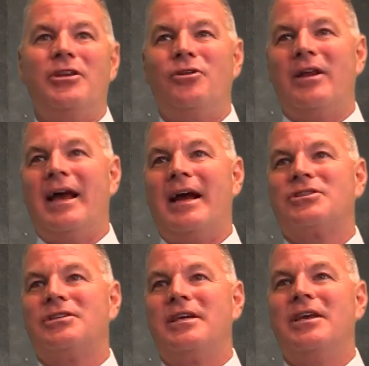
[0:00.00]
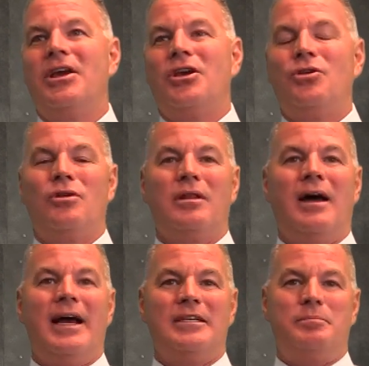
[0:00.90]
You can actually
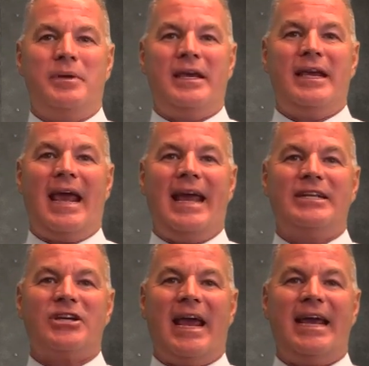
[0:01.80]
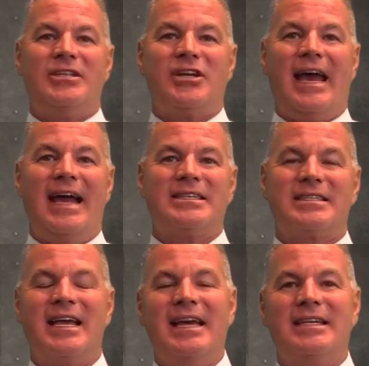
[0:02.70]
utilize
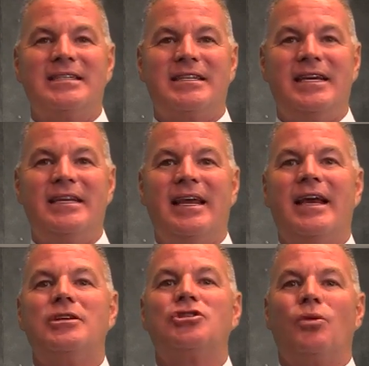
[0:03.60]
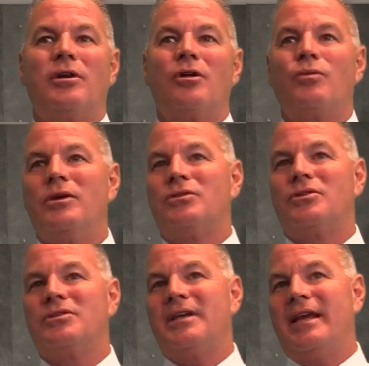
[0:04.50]
BHHS C-Dan Joyner
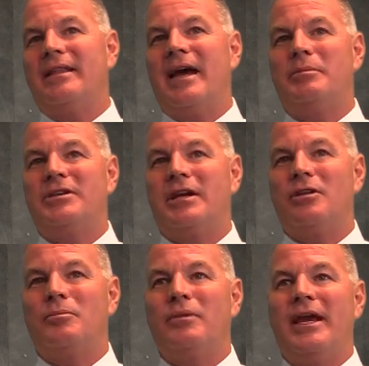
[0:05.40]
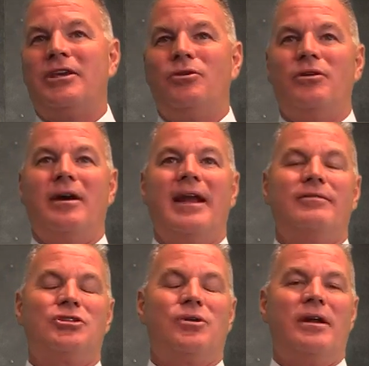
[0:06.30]
Realtors in that particular blank. You do not
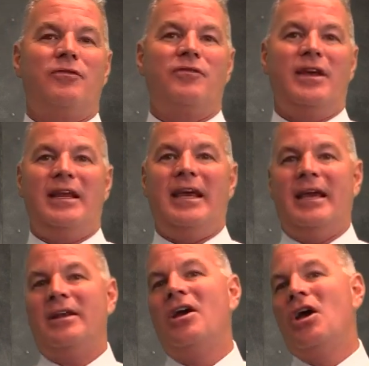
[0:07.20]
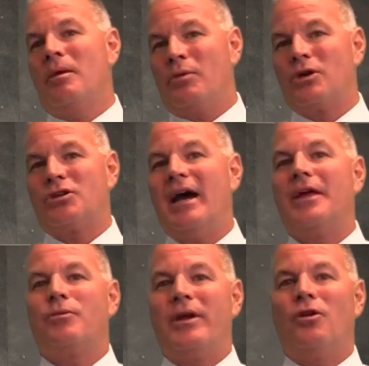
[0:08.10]
have to try to fit in Berkshire
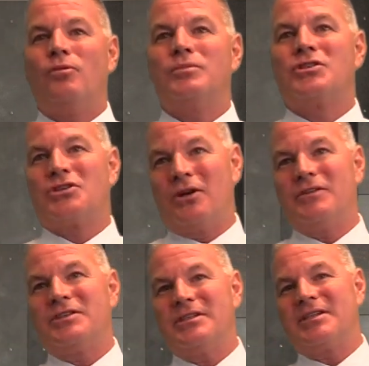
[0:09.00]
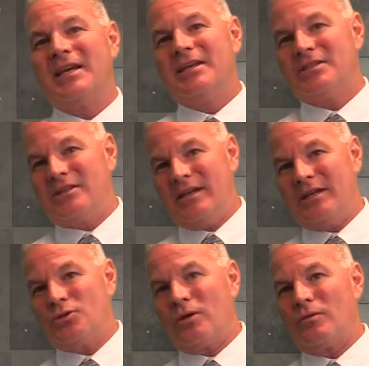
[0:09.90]
Hathaway Home Services,
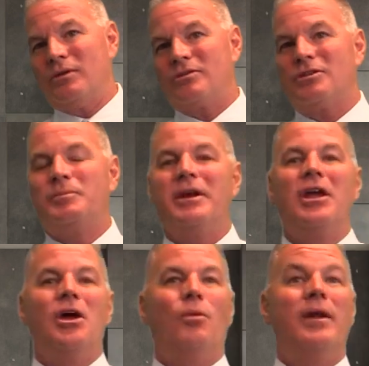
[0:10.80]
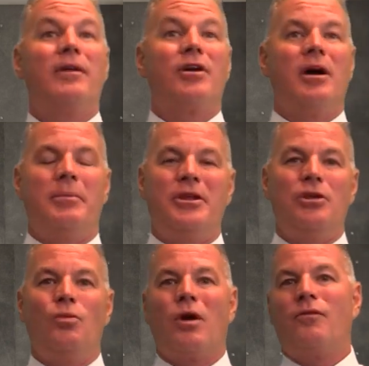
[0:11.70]
C-Dan Joyner Realtors. But whatever company
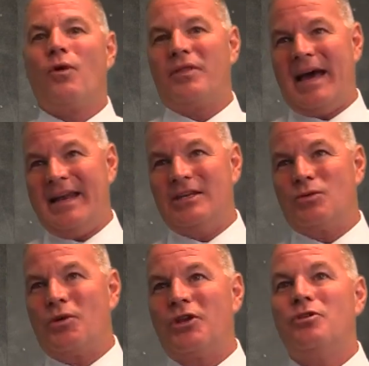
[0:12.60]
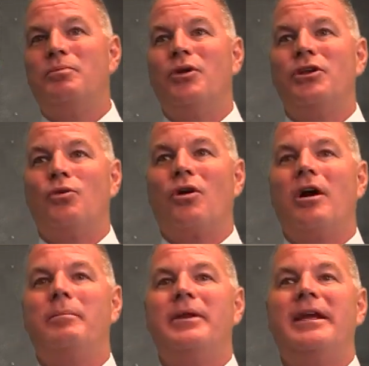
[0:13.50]
you work for, that is where you put your
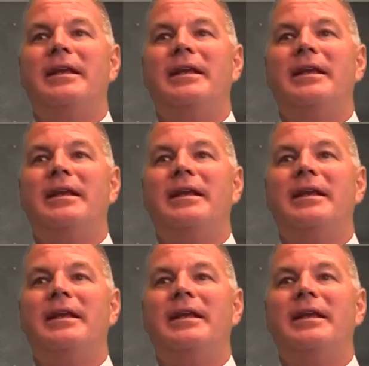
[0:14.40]
company